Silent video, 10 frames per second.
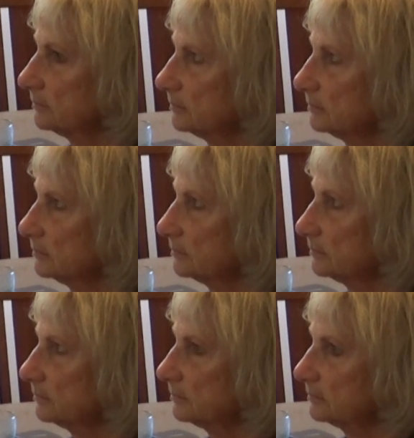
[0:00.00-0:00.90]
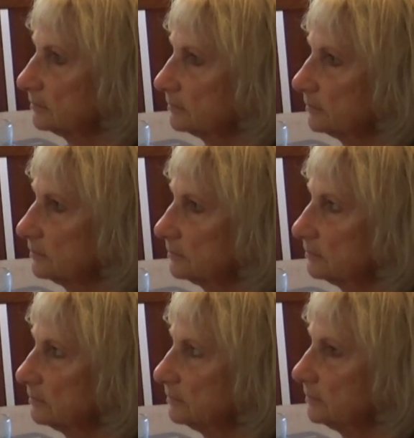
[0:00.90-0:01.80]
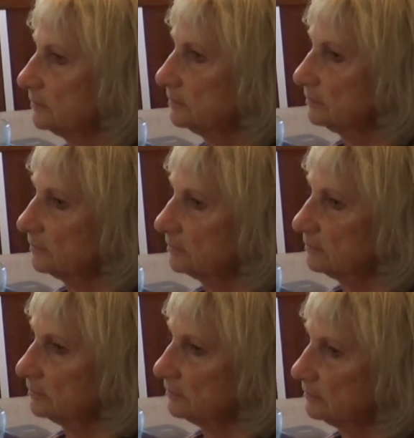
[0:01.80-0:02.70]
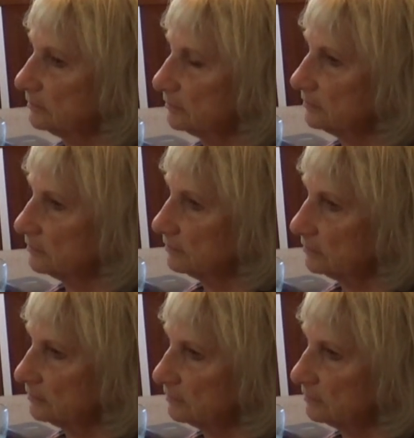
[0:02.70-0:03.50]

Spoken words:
No words are spoken by the person on screen.